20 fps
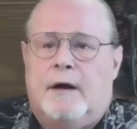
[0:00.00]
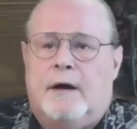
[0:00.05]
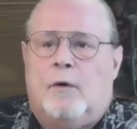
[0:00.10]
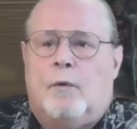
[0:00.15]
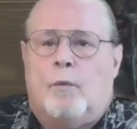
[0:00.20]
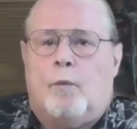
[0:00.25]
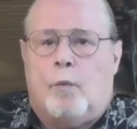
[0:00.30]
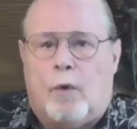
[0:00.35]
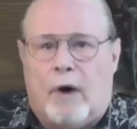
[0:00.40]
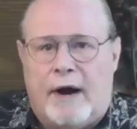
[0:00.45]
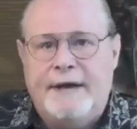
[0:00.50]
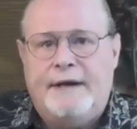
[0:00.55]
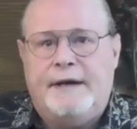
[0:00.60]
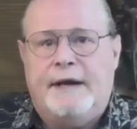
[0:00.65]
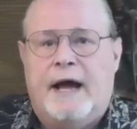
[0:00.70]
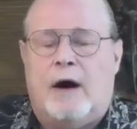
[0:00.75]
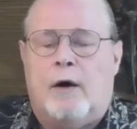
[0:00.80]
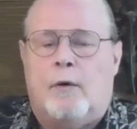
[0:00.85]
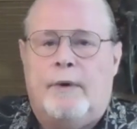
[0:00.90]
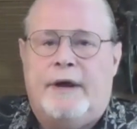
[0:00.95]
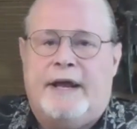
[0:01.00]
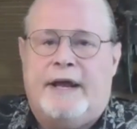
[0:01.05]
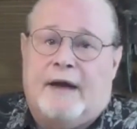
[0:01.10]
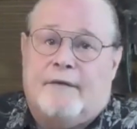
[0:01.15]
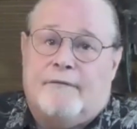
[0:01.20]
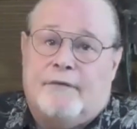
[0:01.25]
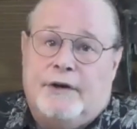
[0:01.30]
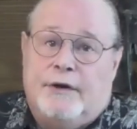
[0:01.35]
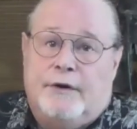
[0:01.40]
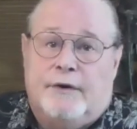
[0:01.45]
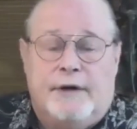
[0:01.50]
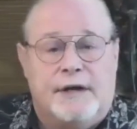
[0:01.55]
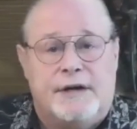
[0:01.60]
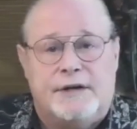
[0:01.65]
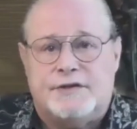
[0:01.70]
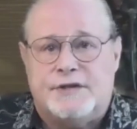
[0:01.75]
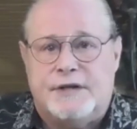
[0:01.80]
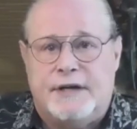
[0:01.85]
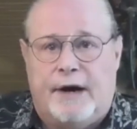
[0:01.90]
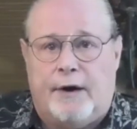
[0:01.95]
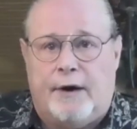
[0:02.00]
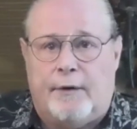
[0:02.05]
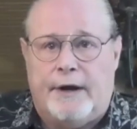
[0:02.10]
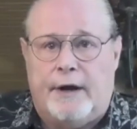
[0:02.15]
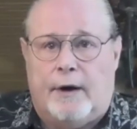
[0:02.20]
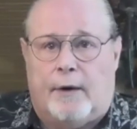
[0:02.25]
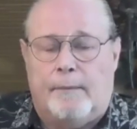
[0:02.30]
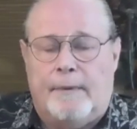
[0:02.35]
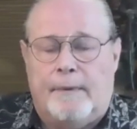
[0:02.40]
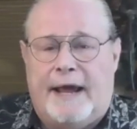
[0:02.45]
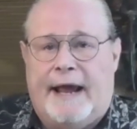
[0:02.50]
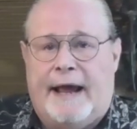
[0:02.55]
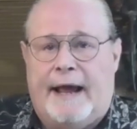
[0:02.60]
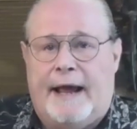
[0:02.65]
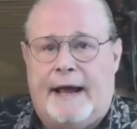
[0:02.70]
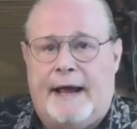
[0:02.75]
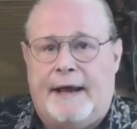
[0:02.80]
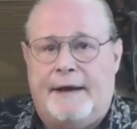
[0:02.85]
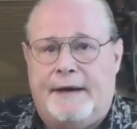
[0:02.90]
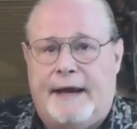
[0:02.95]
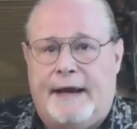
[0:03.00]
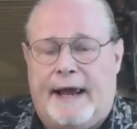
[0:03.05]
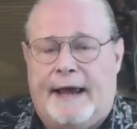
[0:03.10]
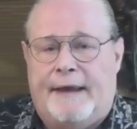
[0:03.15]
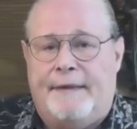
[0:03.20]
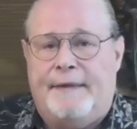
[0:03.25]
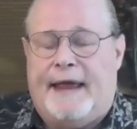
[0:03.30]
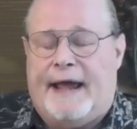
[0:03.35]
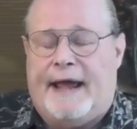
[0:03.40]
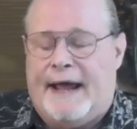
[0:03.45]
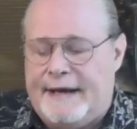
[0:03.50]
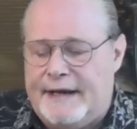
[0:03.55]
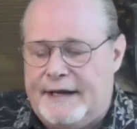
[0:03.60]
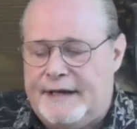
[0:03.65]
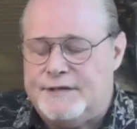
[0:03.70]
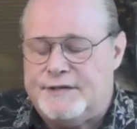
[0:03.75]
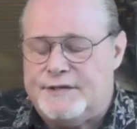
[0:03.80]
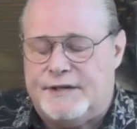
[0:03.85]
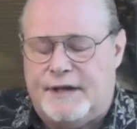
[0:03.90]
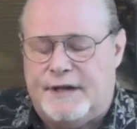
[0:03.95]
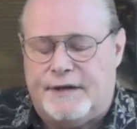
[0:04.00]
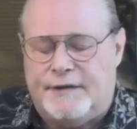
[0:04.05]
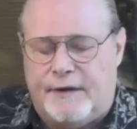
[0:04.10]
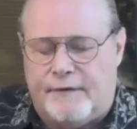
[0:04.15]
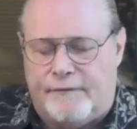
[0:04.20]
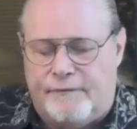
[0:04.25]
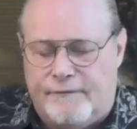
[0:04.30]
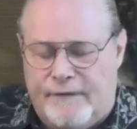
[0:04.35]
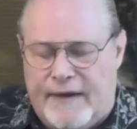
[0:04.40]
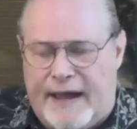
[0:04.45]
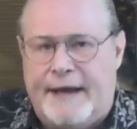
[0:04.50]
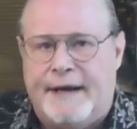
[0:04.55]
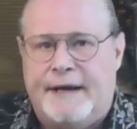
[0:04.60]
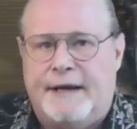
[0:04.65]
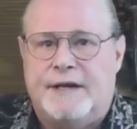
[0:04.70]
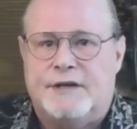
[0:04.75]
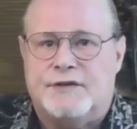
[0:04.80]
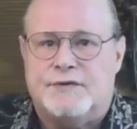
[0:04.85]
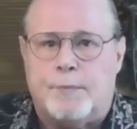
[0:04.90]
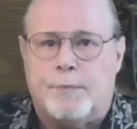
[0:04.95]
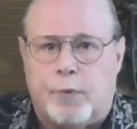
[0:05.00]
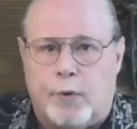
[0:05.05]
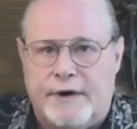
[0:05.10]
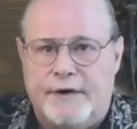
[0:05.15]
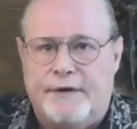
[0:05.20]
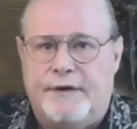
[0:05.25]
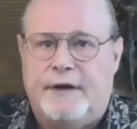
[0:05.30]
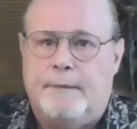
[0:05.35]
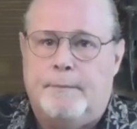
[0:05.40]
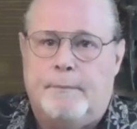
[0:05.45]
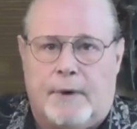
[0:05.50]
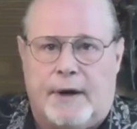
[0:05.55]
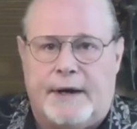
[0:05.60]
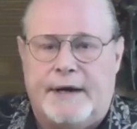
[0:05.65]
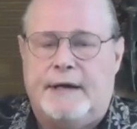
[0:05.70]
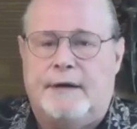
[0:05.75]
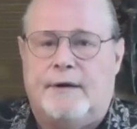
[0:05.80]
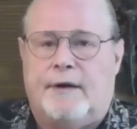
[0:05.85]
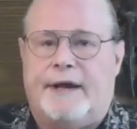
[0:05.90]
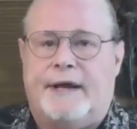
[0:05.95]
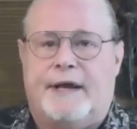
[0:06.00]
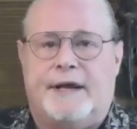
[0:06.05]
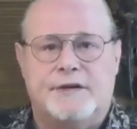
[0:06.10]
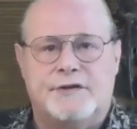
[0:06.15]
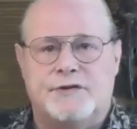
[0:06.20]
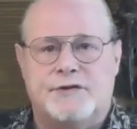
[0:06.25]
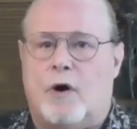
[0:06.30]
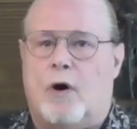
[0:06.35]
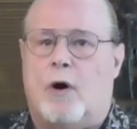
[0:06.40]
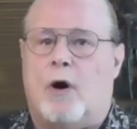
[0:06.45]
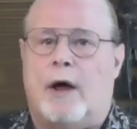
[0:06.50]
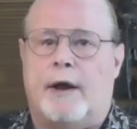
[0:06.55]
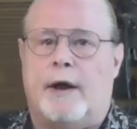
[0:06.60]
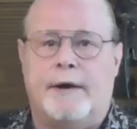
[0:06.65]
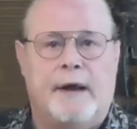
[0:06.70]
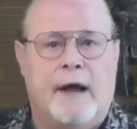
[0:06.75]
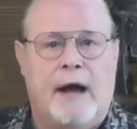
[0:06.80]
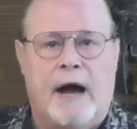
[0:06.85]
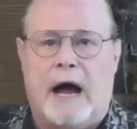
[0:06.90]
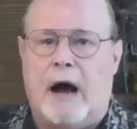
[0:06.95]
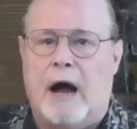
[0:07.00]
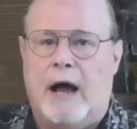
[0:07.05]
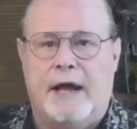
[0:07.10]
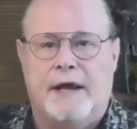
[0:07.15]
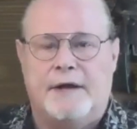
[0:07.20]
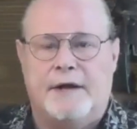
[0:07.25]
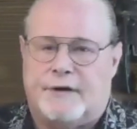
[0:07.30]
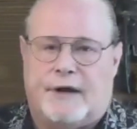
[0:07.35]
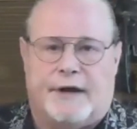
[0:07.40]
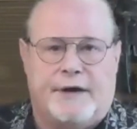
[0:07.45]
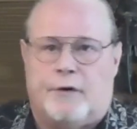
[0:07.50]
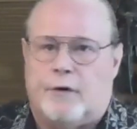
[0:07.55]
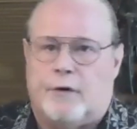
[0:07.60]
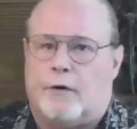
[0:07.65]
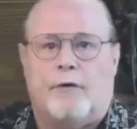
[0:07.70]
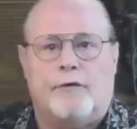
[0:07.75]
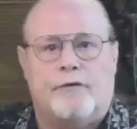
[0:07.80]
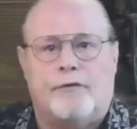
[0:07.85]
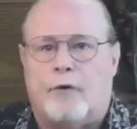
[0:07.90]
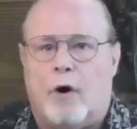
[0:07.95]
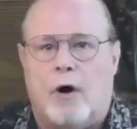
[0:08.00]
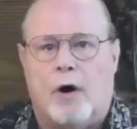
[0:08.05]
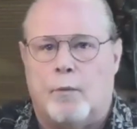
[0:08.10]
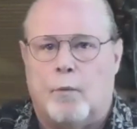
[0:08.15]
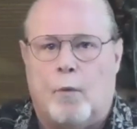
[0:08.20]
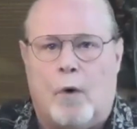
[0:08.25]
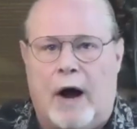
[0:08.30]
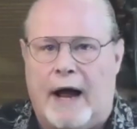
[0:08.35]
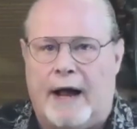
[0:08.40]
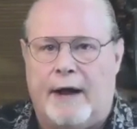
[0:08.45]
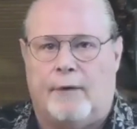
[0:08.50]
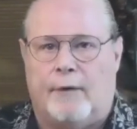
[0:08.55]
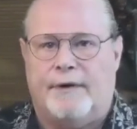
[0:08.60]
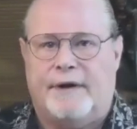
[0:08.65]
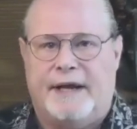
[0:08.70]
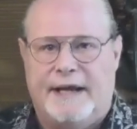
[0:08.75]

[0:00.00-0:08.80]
Right now, we have a unique scenario, and, and that is that the Fed is printing money like it's gone, it's like girls gone wild.